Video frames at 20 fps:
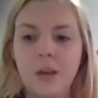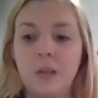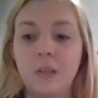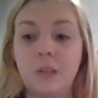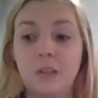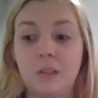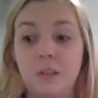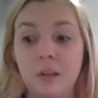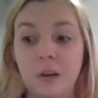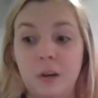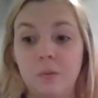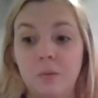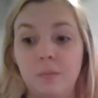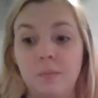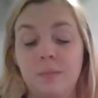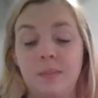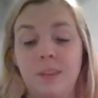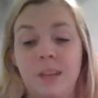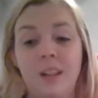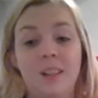So
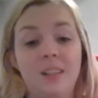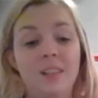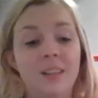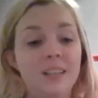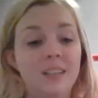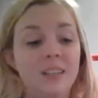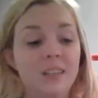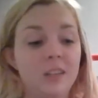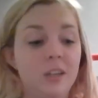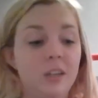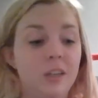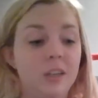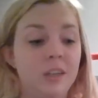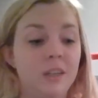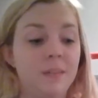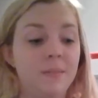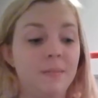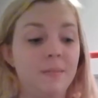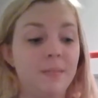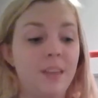let's look.
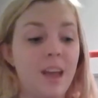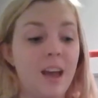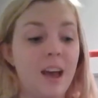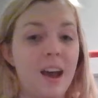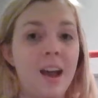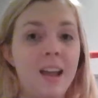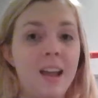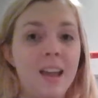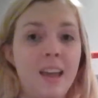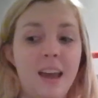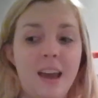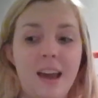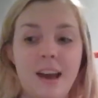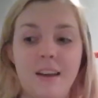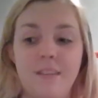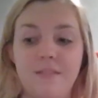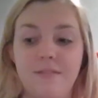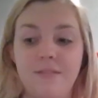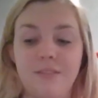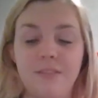I
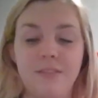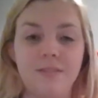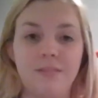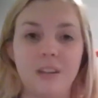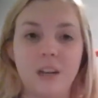have